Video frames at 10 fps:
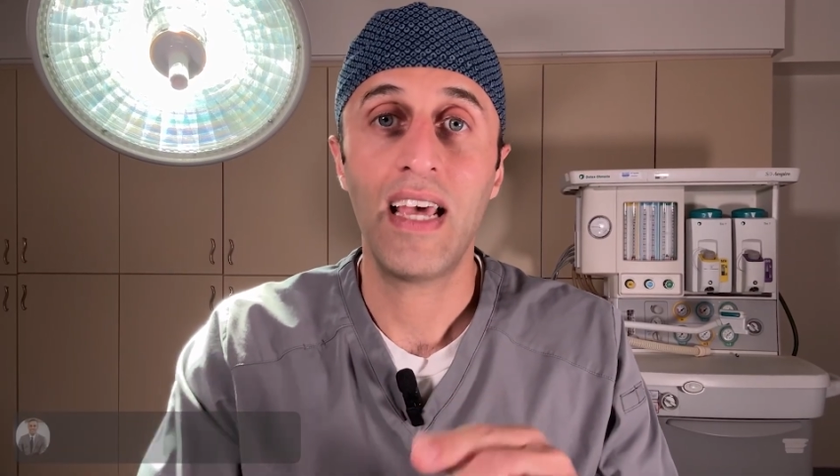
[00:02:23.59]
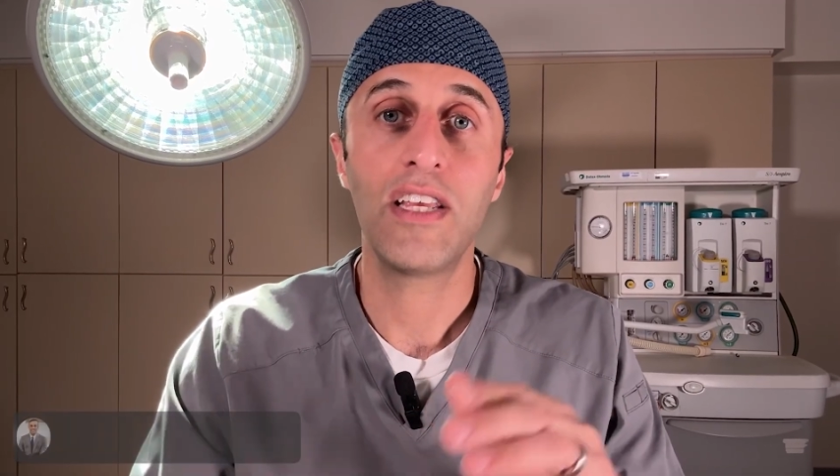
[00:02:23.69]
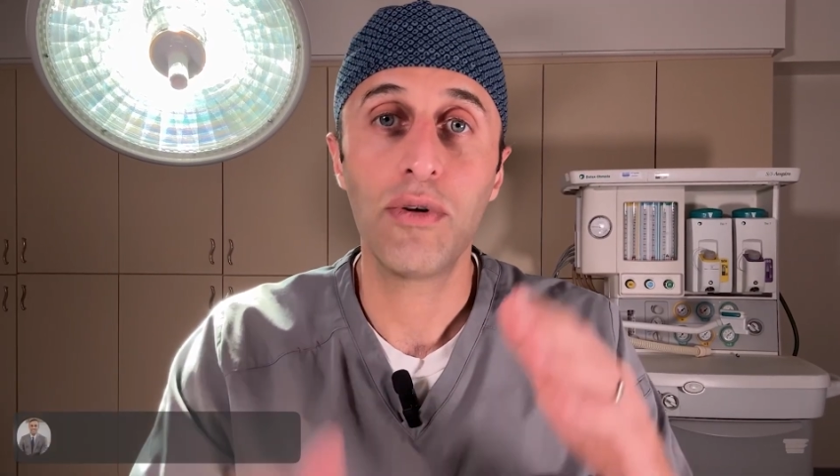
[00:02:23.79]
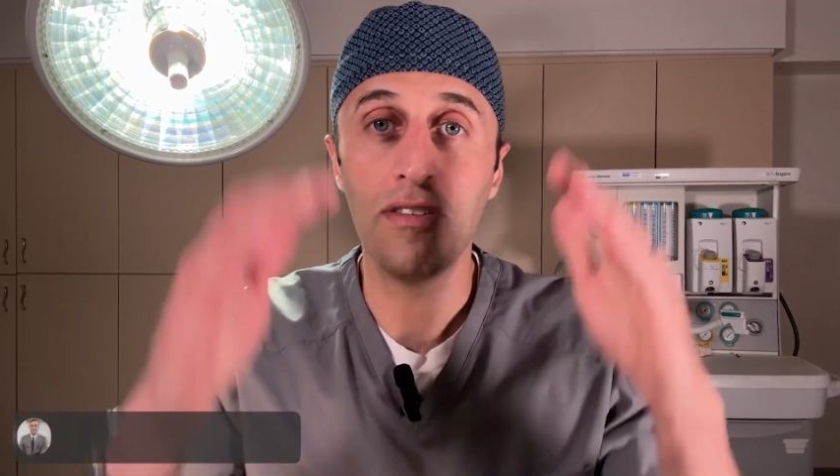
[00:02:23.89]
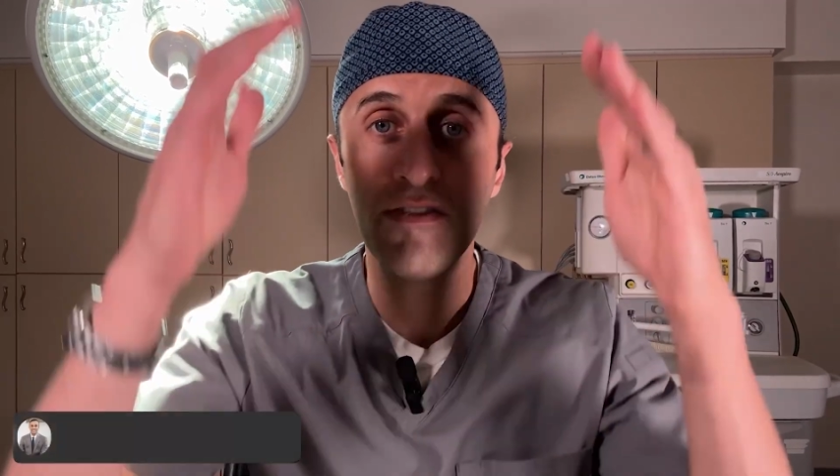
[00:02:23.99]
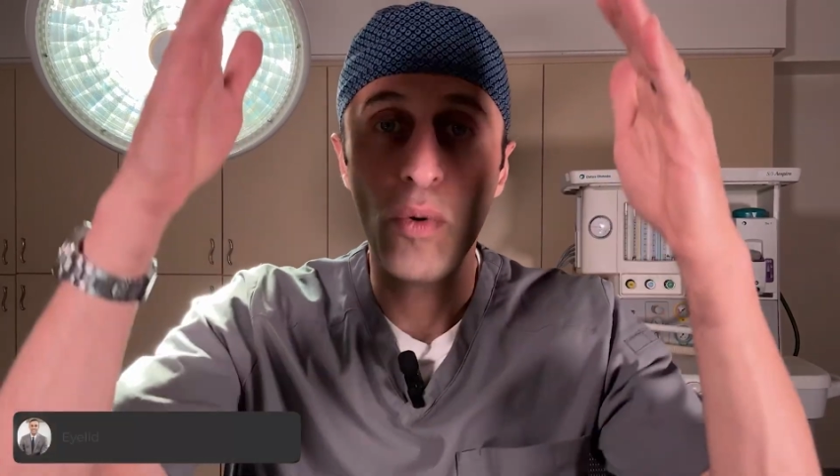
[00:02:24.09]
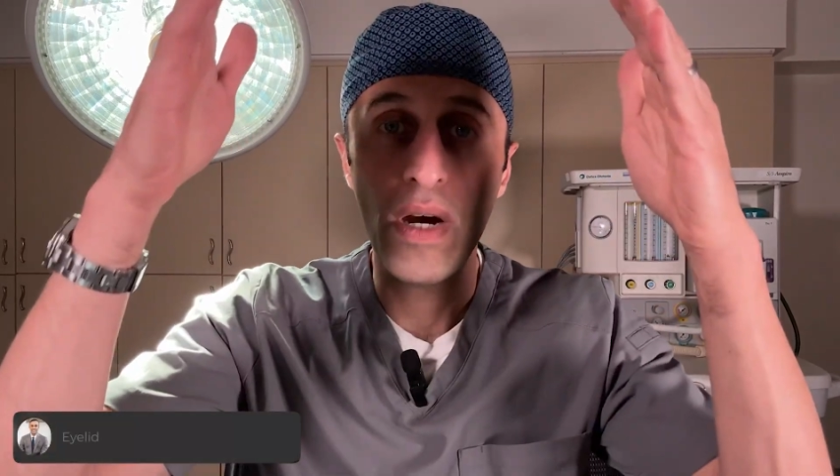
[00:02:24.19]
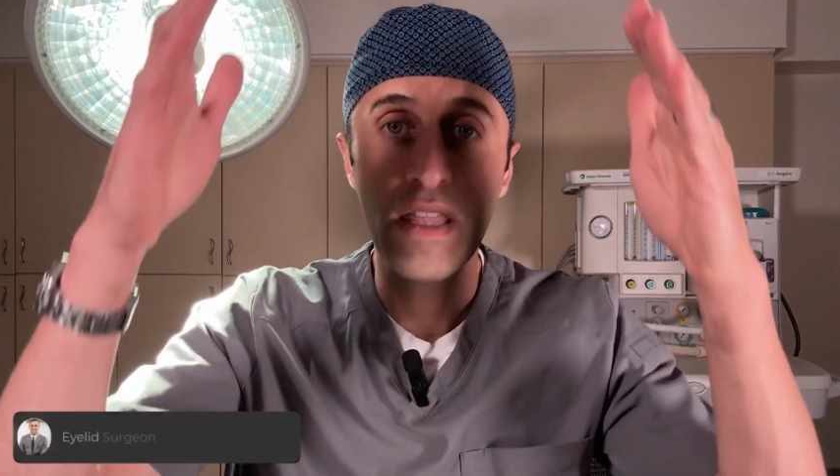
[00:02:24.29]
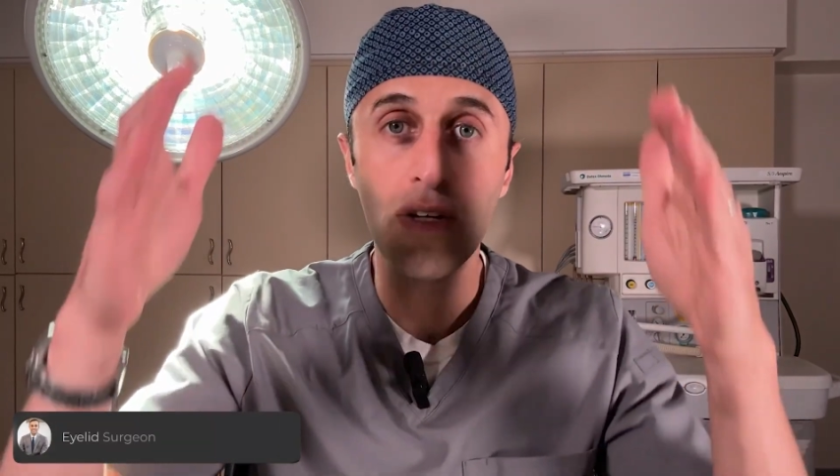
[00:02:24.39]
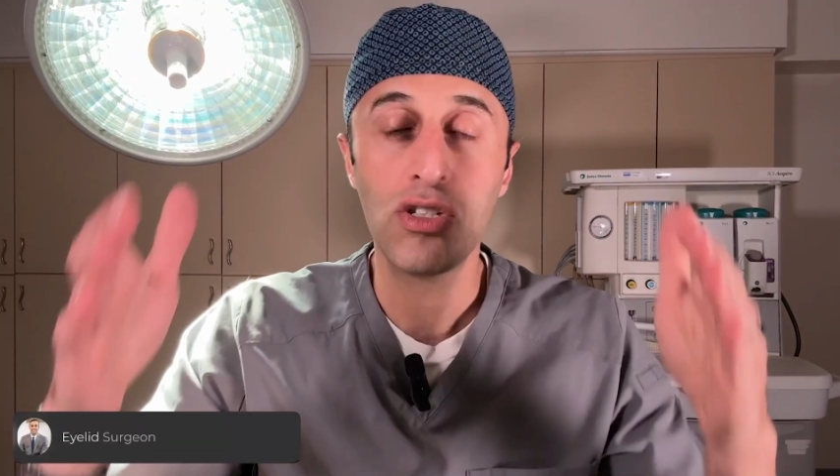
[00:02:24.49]
and you
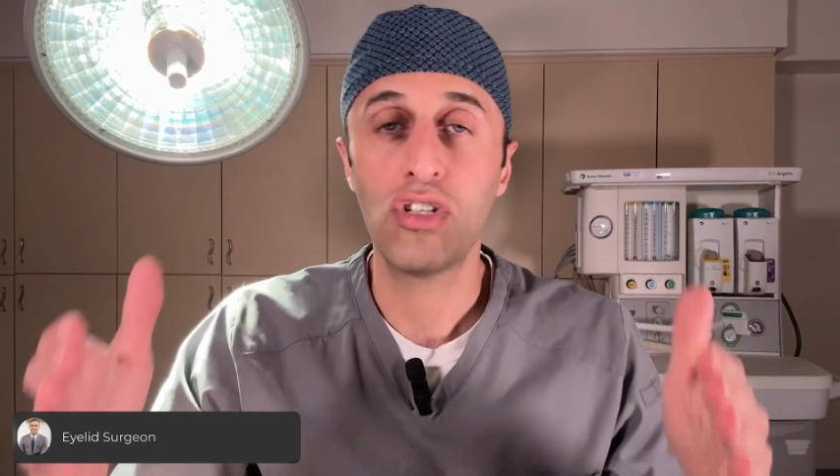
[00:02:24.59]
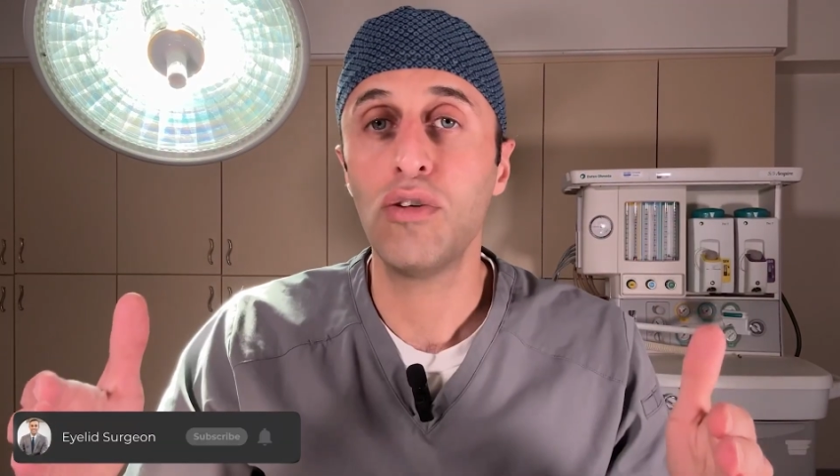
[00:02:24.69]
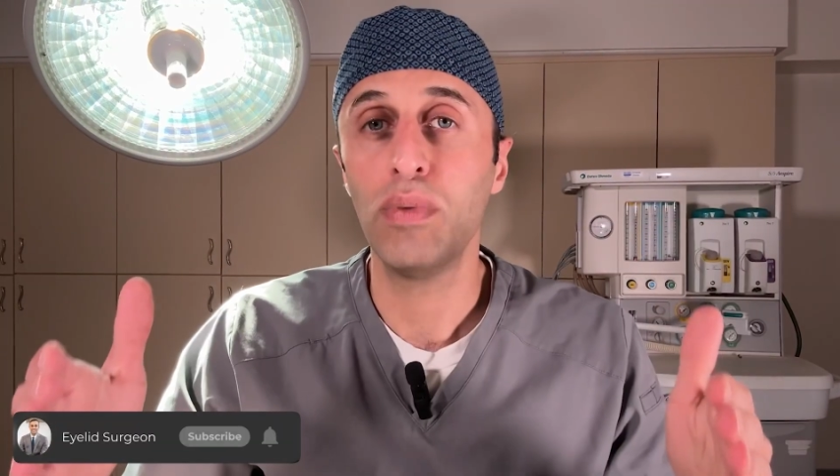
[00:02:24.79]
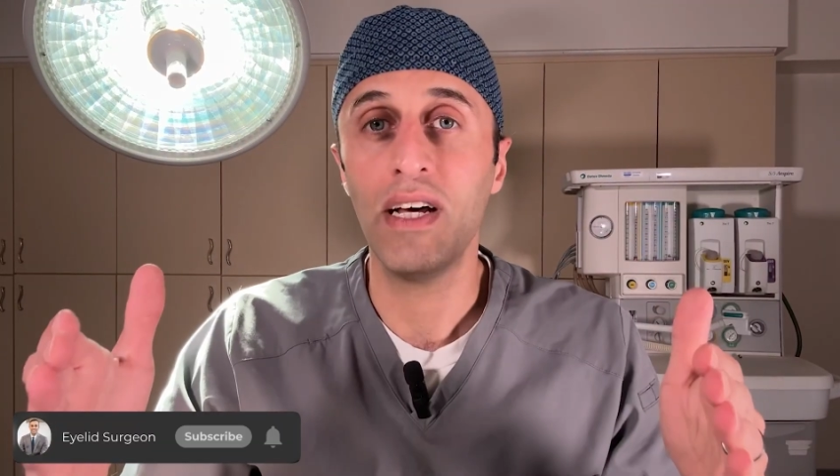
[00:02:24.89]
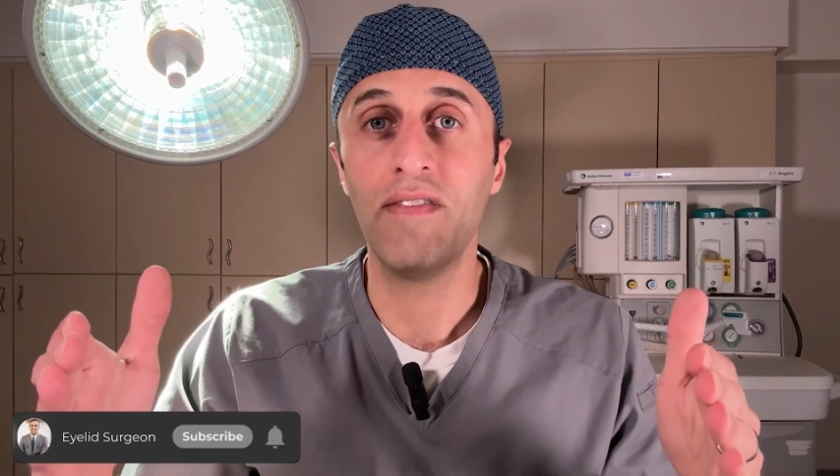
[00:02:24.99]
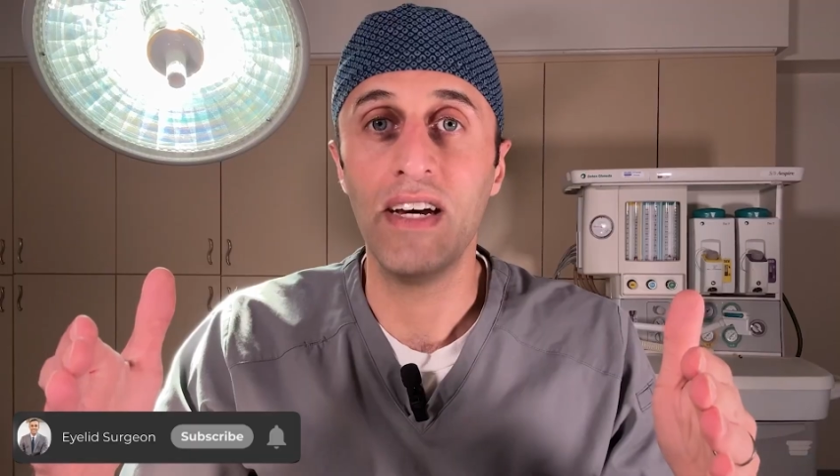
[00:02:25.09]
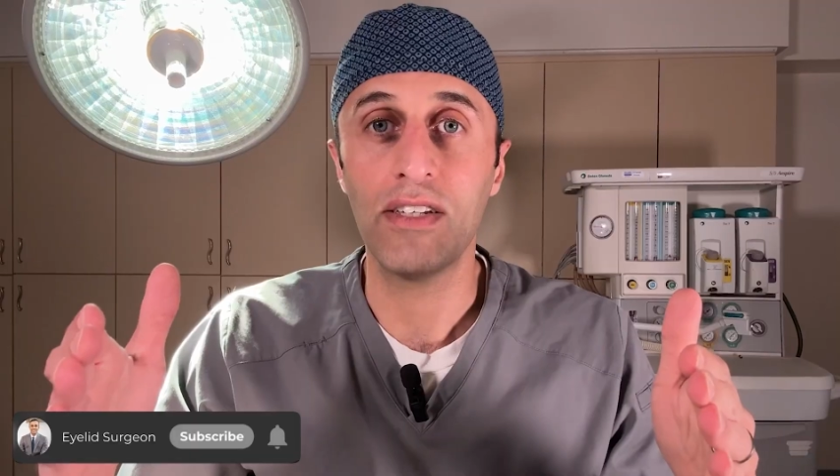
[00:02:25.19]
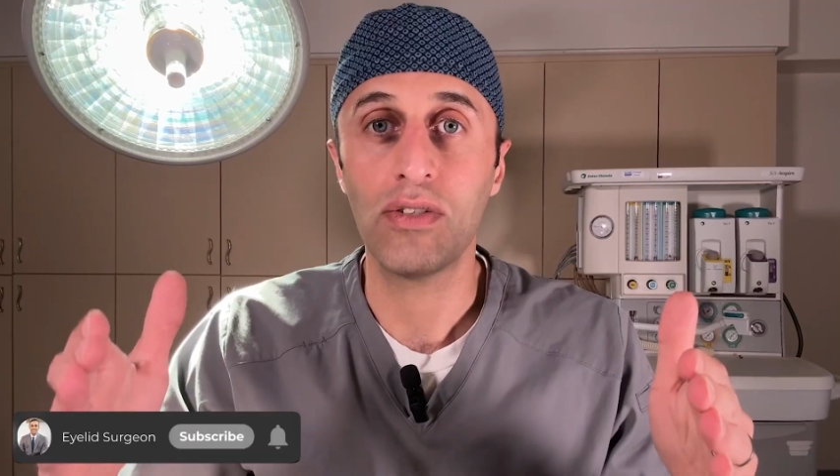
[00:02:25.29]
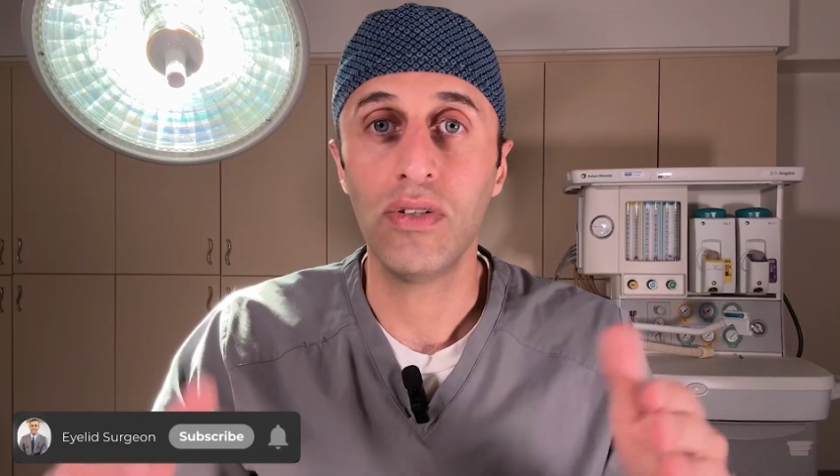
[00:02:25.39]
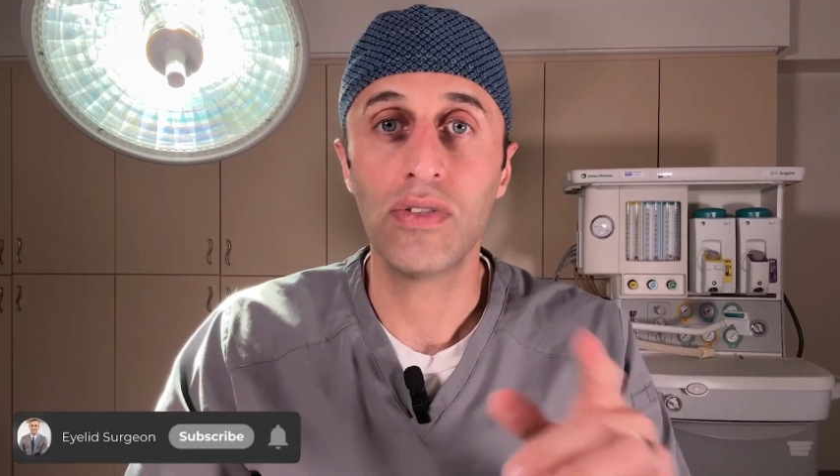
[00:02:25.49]
avoid those two blood
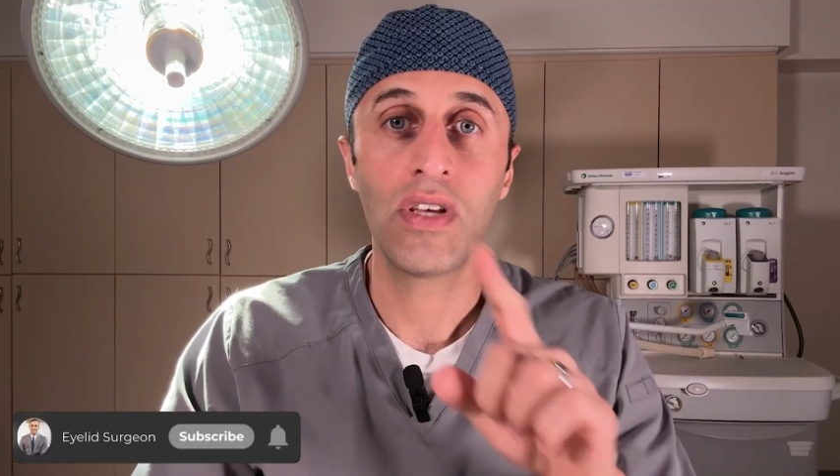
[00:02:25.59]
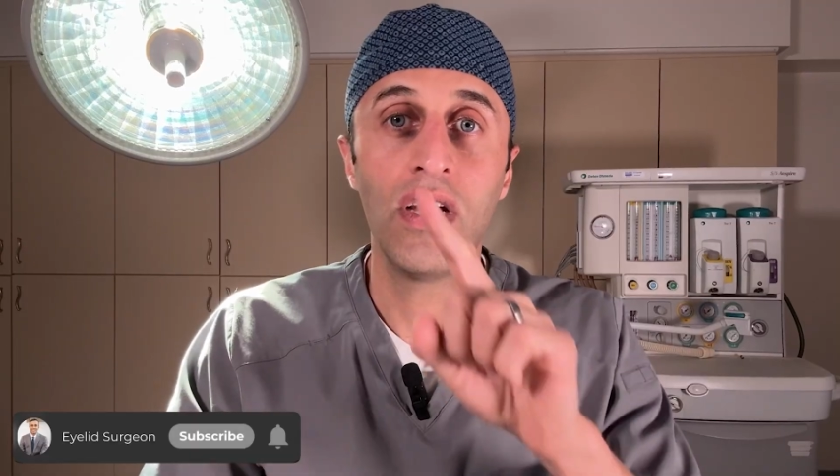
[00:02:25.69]
vessels,